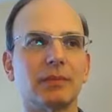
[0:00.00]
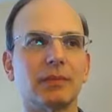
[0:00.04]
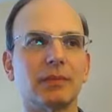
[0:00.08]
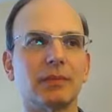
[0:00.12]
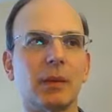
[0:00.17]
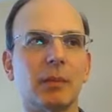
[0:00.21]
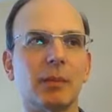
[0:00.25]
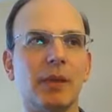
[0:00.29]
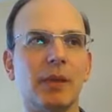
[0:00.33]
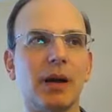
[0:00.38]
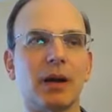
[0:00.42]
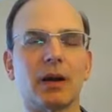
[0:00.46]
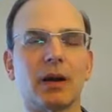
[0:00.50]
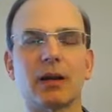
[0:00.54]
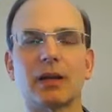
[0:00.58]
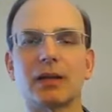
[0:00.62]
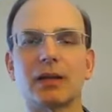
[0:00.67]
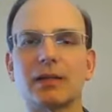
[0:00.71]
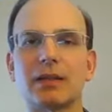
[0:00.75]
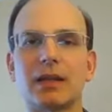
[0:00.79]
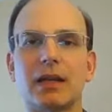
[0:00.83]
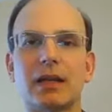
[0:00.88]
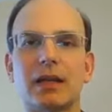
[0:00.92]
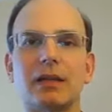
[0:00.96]

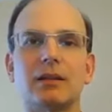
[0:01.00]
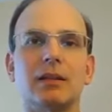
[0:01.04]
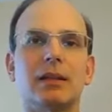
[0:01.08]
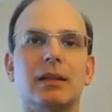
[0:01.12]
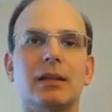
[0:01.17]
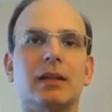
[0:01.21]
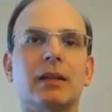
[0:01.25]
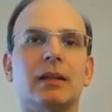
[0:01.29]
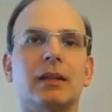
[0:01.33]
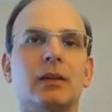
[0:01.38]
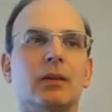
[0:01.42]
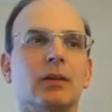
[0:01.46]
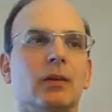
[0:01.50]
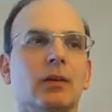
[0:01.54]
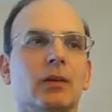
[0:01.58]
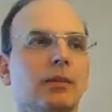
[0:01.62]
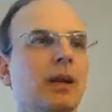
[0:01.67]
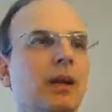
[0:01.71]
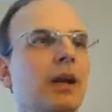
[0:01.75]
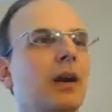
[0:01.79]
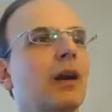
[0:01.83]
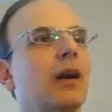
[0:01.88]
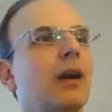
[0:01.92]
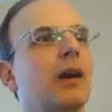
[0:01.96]
America's ending or
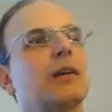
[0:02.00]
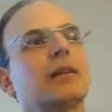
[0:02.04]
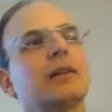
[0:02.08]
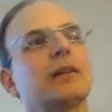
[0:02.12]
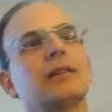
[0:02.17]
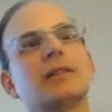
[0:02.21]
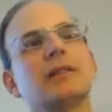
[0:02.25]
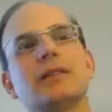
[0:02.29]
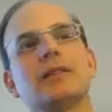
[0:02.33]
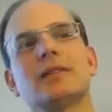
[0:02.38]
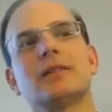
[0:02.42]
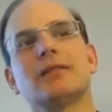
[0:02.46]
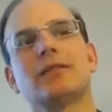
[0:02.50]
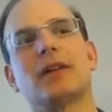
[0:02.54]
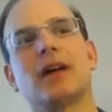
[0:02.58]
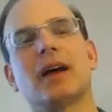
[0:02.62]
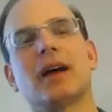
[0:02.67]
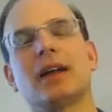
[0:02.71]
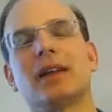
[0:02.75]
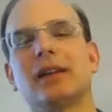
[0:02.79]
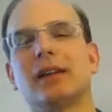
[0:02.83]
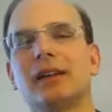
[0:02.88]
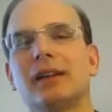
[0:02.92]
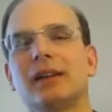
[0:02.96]
America's
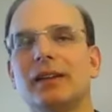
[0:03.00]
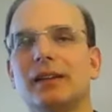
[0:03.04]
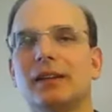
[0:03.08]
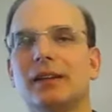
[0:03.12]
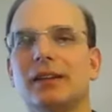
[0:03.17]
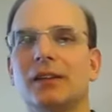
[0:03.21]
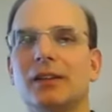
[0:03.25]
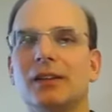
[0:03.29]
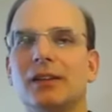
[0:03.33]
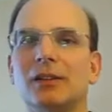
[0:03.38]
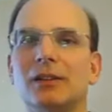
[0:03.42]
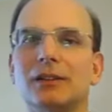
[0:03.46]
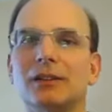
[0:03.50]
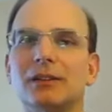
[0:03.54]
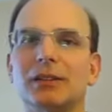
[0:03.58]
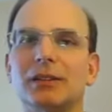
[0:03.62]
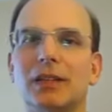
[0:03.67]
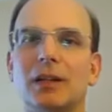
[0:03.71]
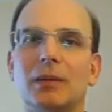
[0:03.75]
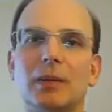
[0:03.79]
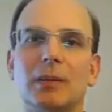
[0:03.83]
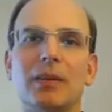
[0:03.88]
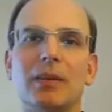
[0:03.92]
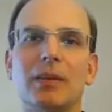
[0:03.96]
finally, you know,
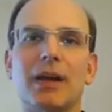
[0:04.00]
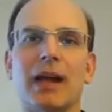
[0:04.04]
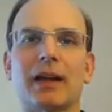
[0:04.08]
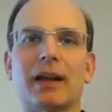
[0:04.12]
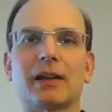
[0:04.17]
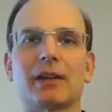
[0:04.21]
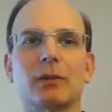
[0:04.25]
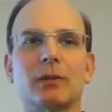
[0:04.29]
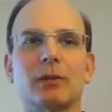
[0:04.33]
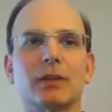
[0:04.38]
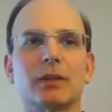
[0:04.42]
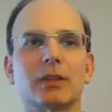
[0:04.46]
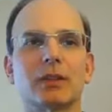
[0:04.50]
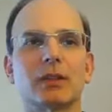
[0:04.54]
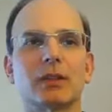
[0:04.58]
coming back into its